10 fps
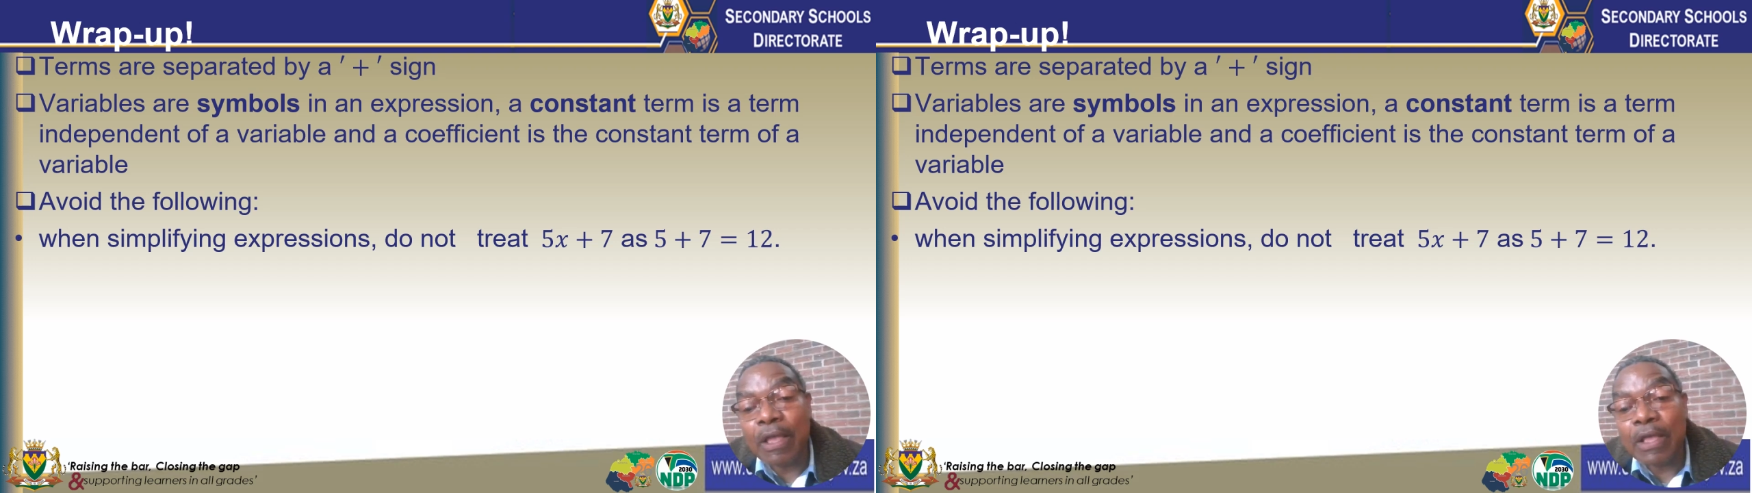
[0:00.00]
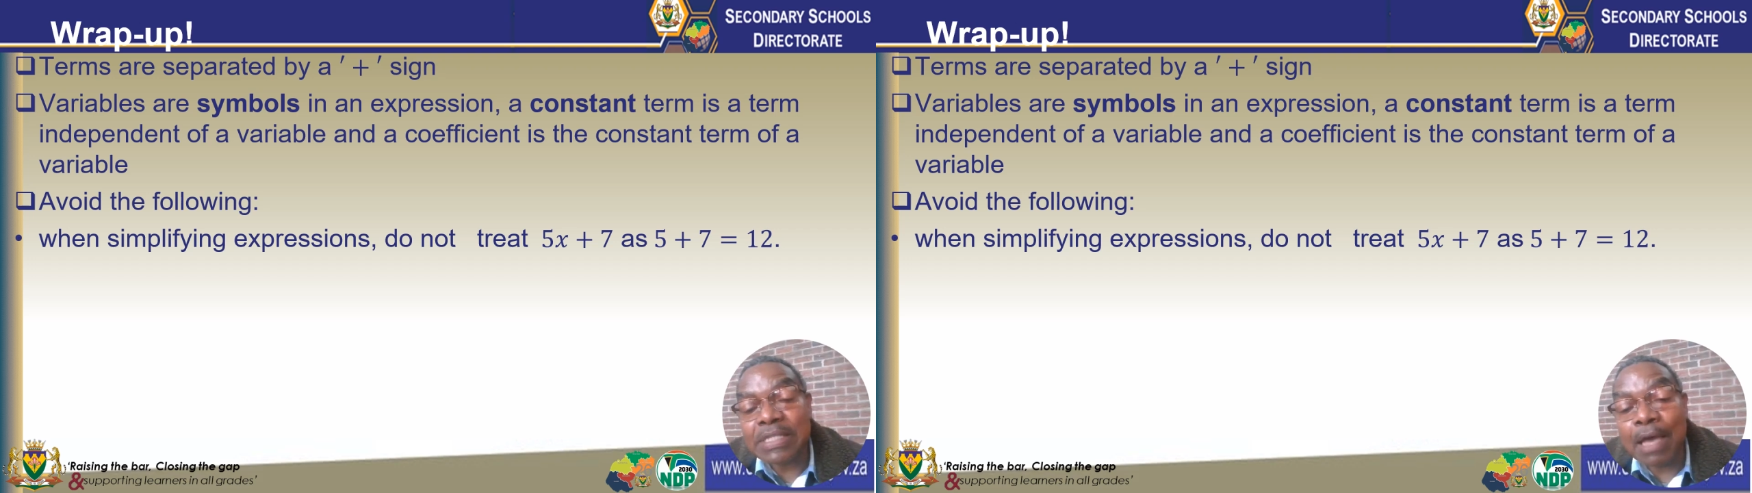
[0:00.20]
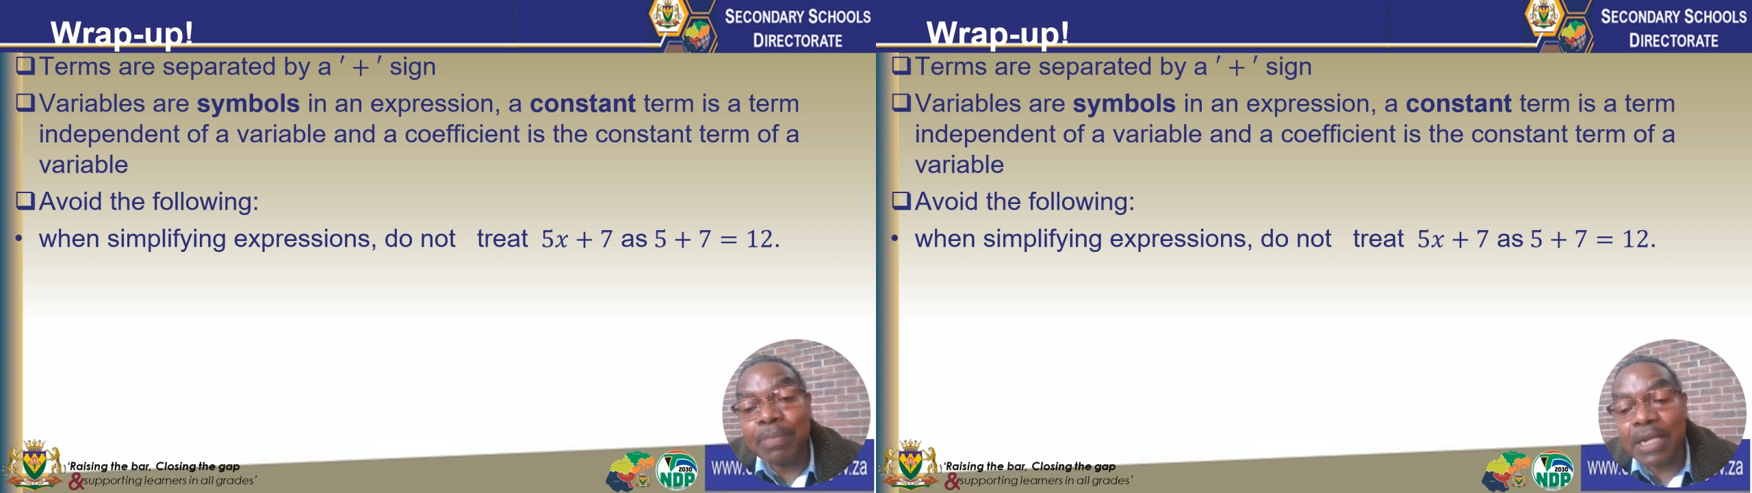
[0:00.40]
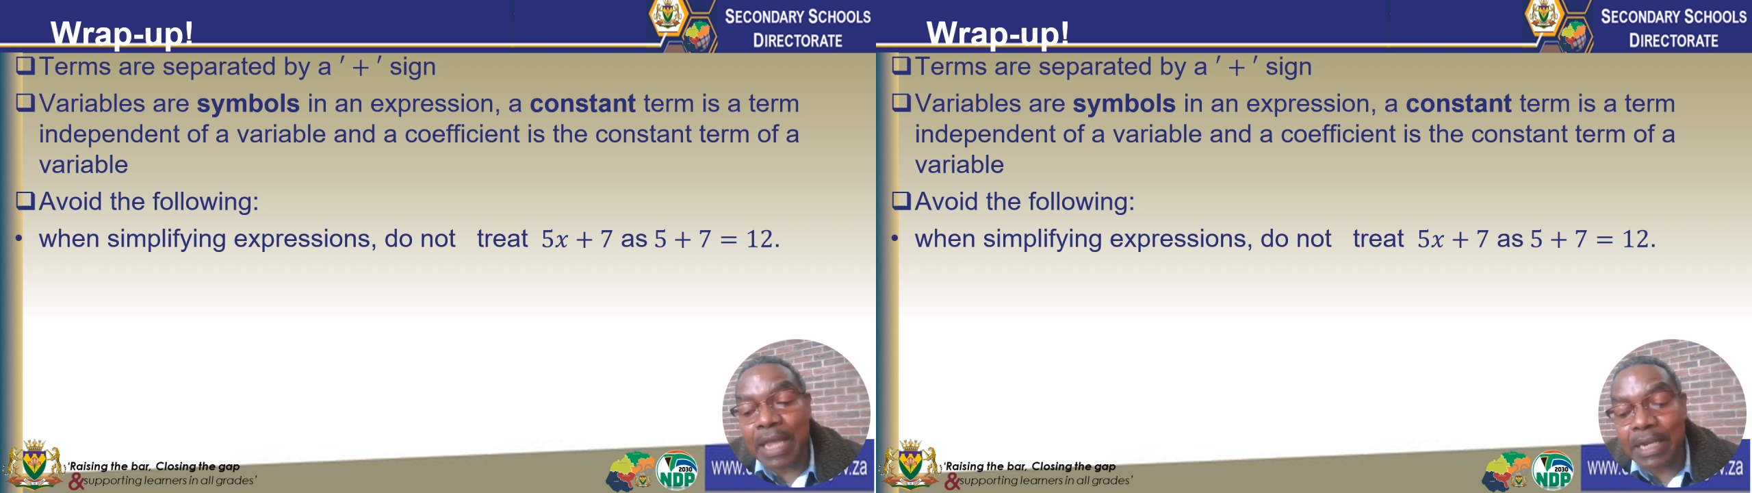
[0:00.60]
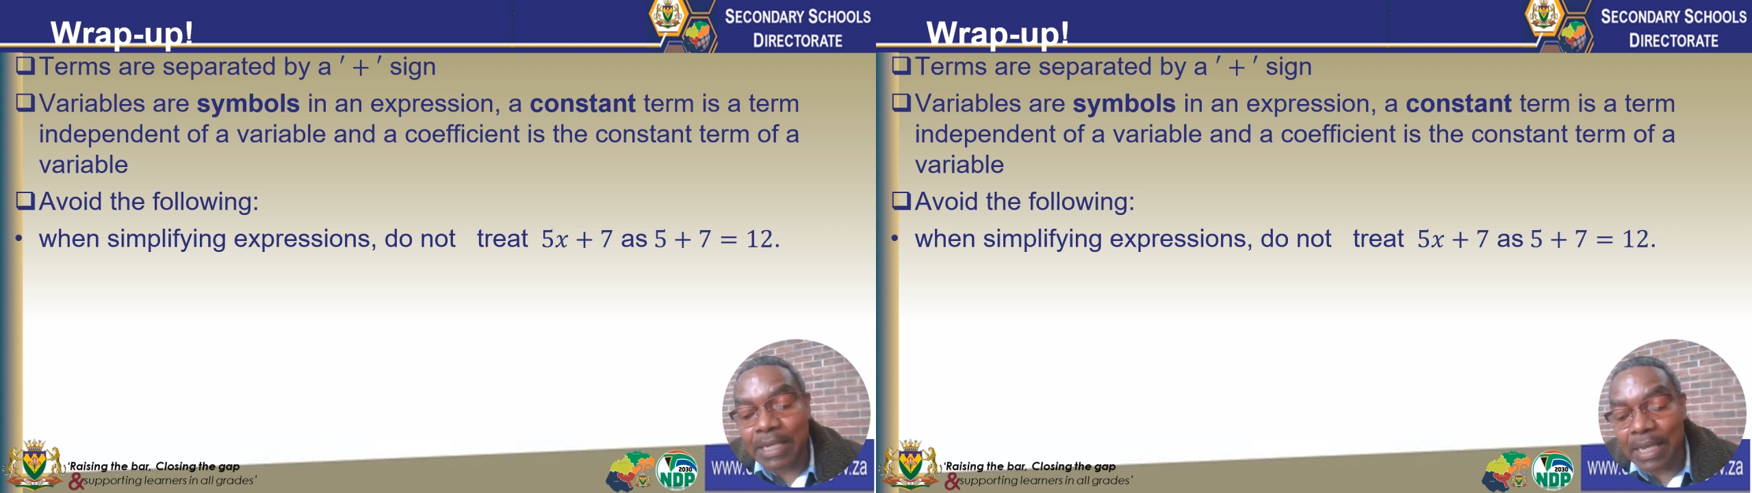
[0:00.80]
something
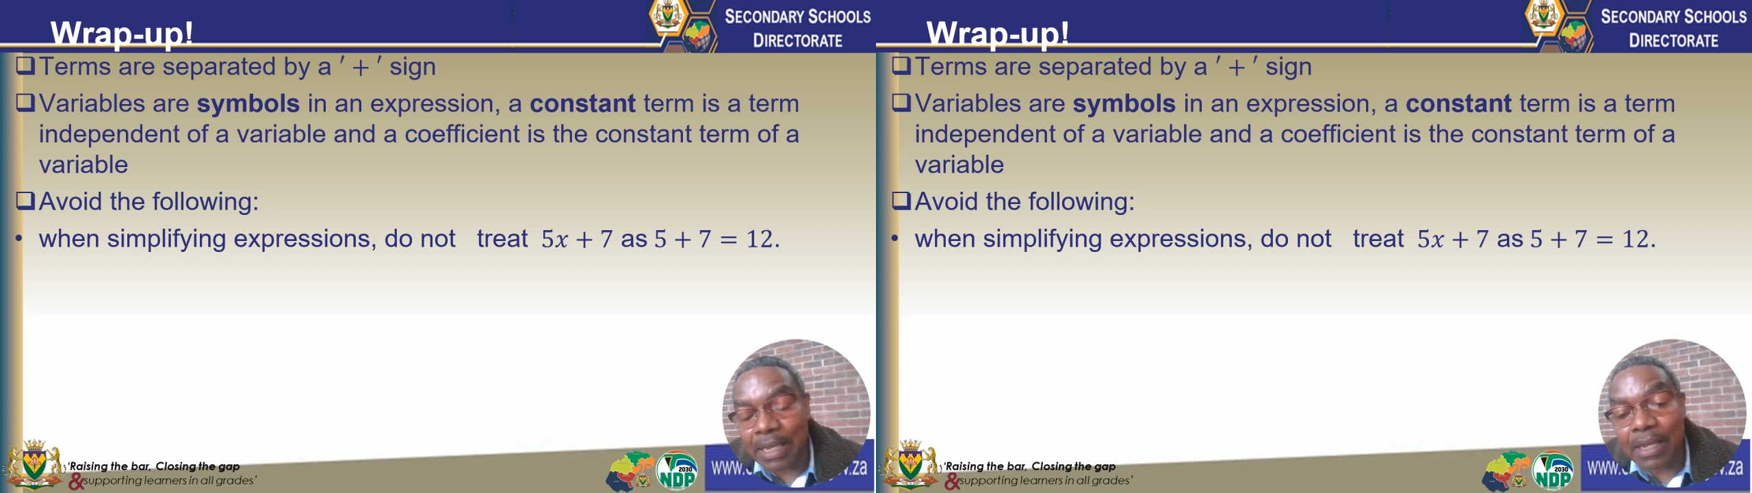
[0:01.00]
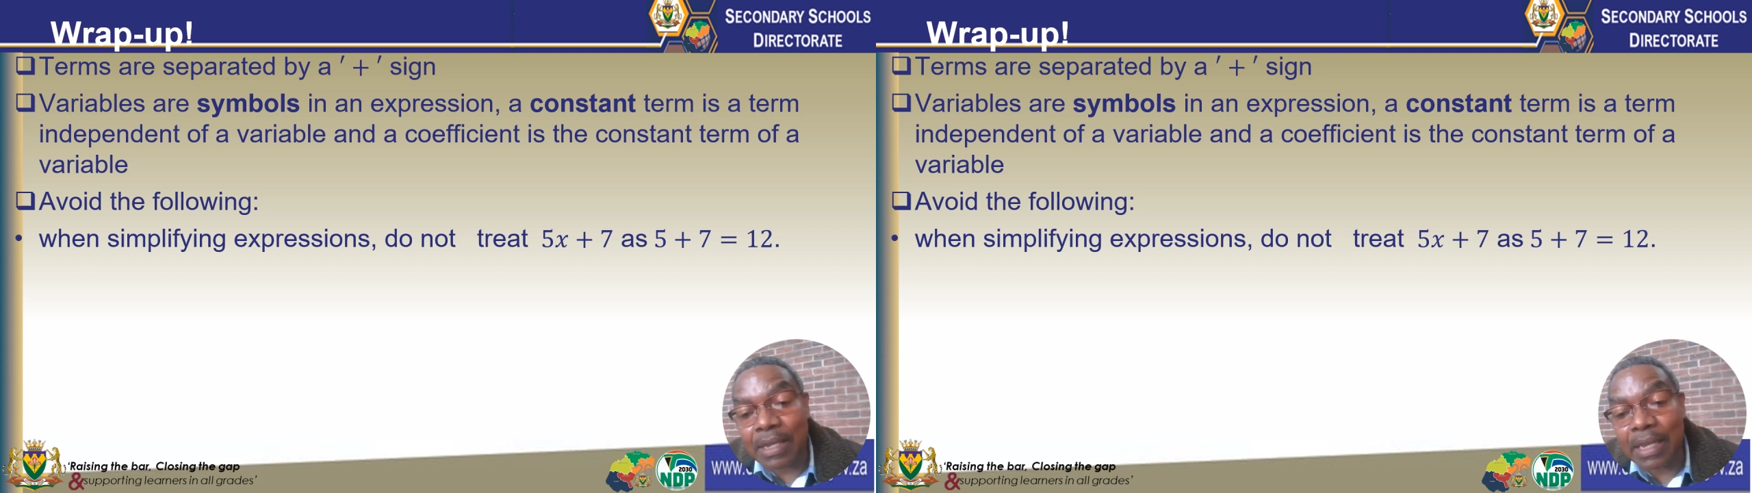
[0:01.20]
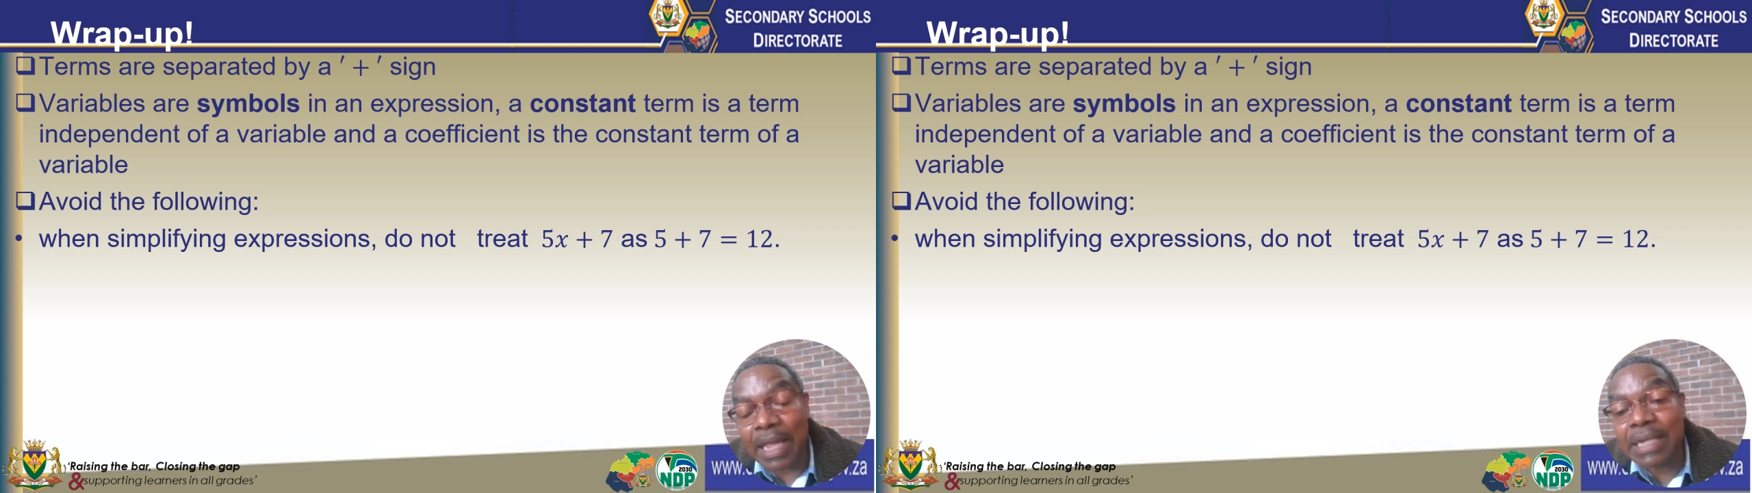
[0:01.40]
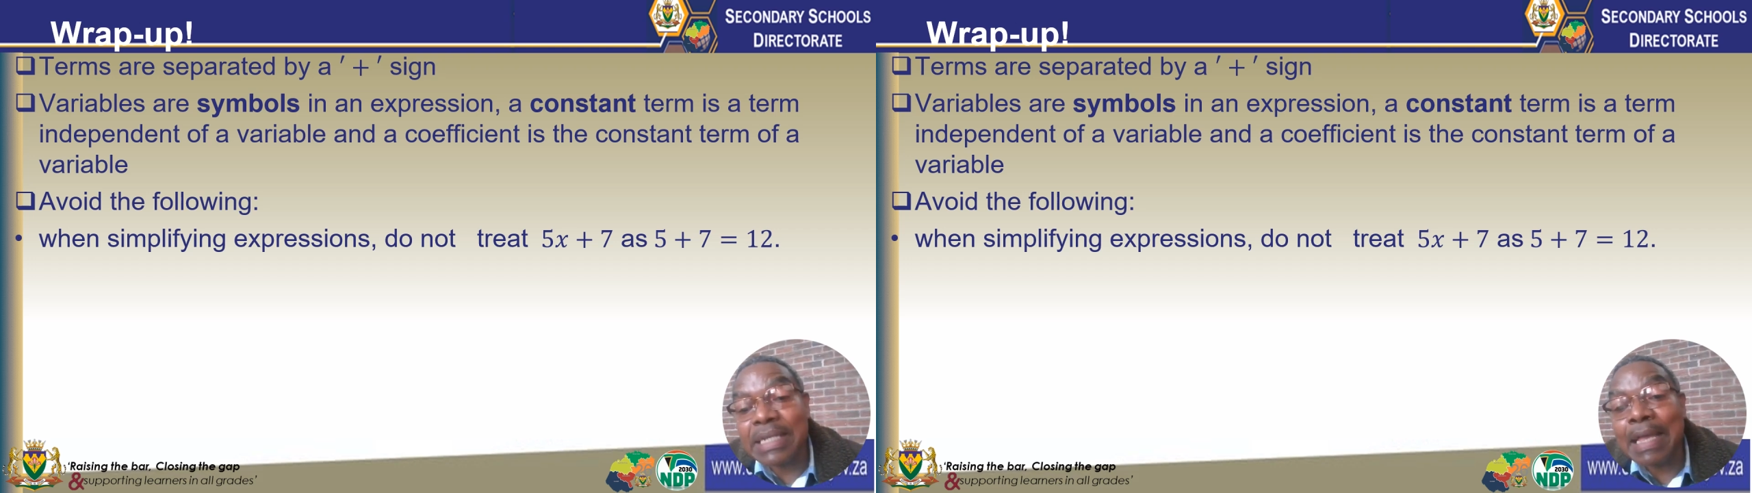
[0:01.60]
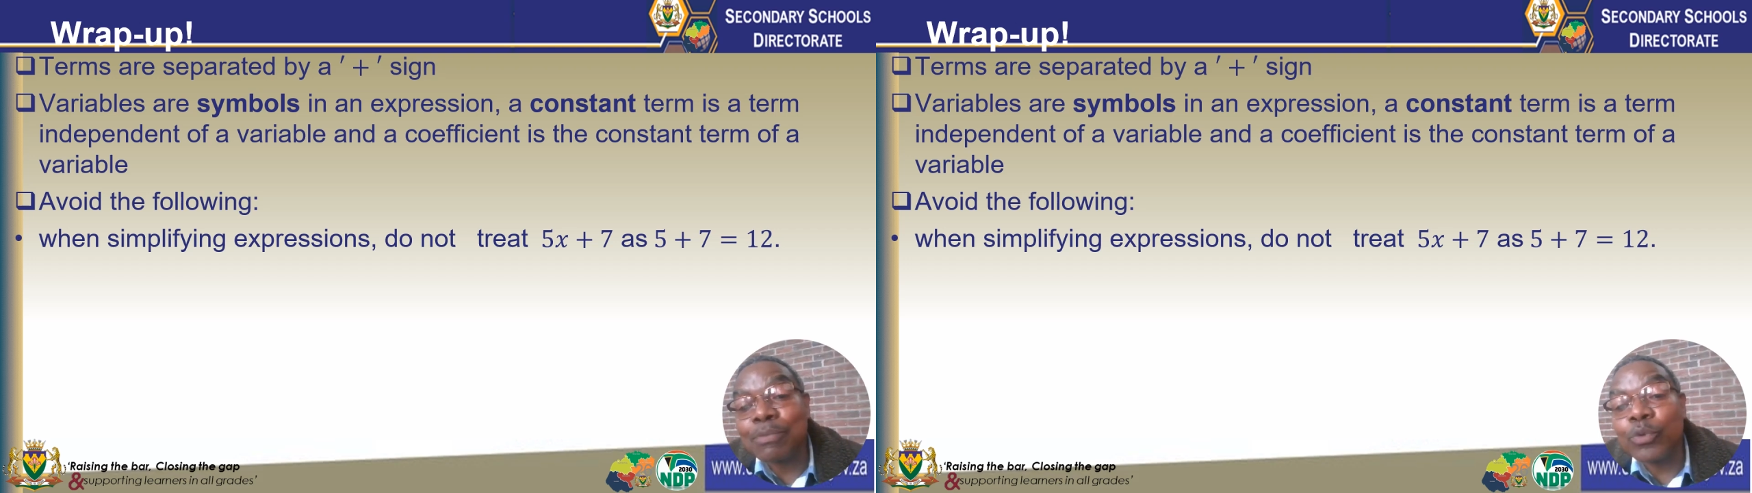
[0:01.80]
like the like terms,